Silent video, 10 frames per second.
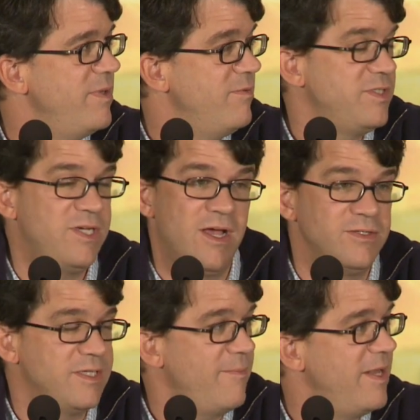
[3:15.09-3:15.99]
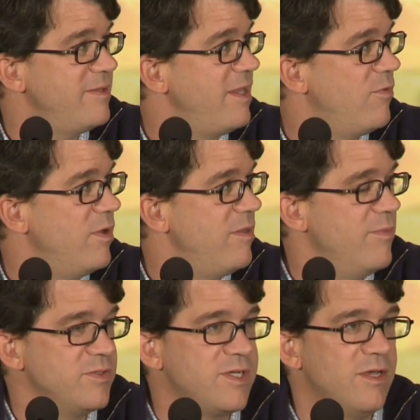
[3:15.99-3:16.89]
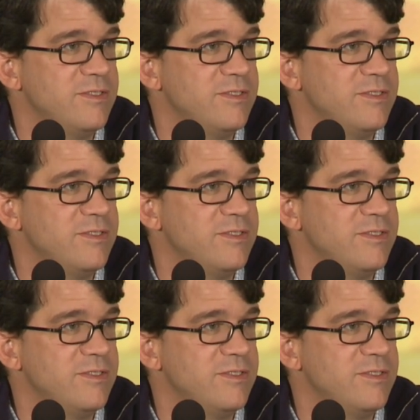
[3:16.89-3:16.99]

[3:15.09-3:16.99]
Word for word: But it was challenging. I mean, I think one of the most